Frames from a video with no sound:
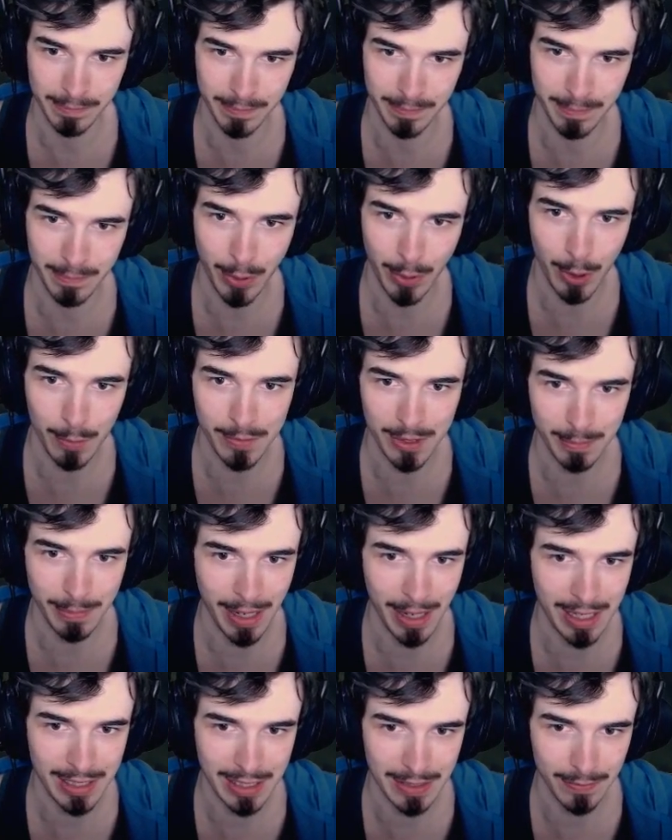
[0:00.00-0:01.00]
Pops the
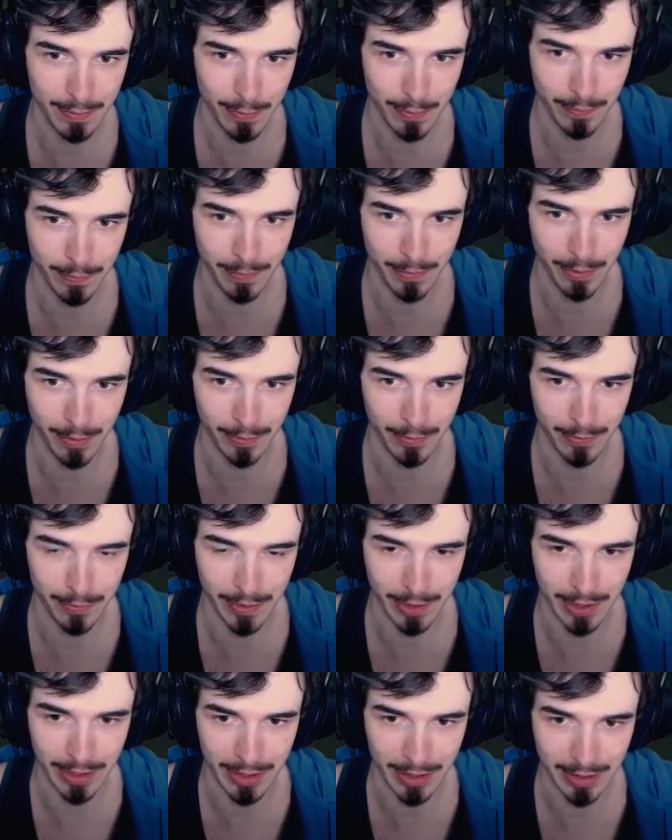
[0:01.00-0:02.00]
passive of
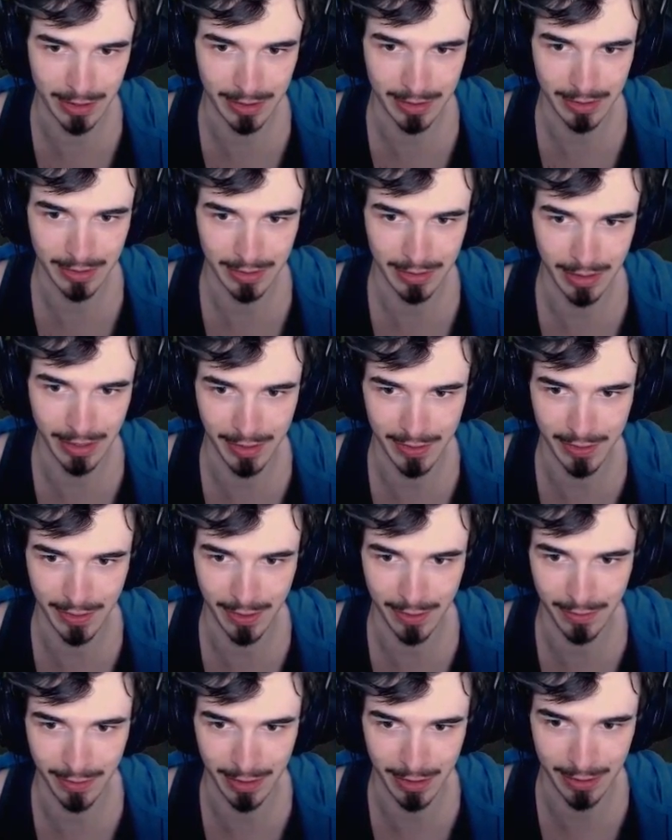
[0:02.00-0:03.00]

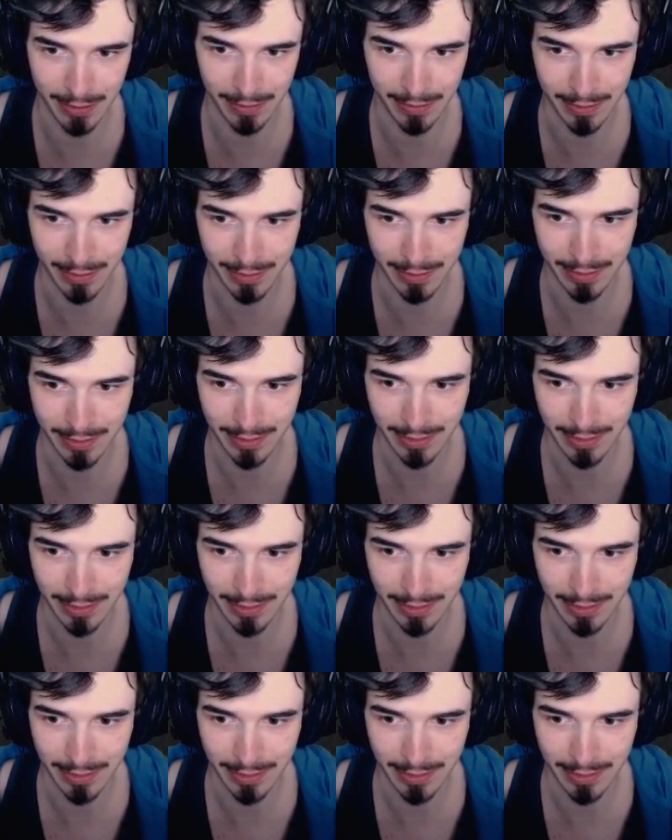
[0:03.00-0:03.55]
Exile here, and